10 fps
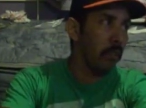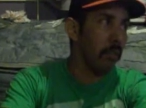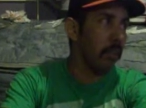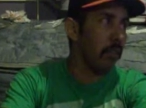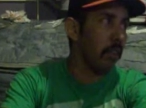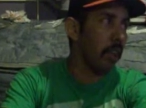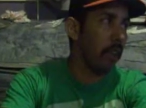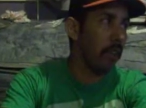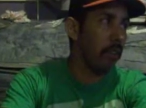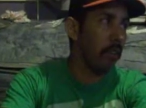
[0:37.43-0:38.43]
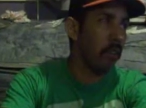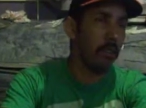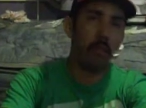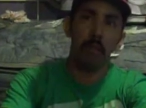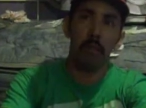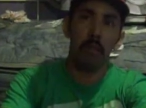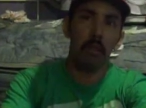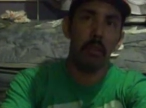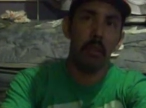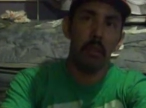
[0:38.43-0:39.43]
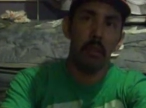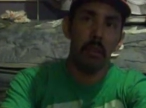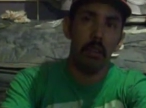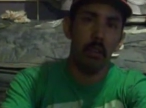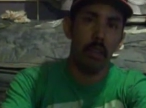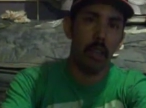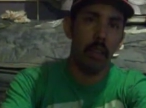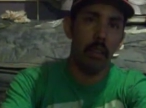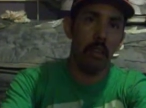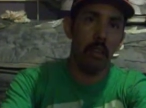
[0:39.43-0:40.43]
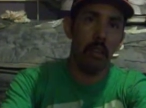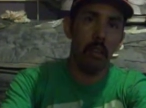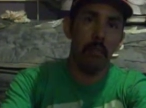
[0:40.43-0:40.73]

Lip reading: stuff for the house, you know, that I needed.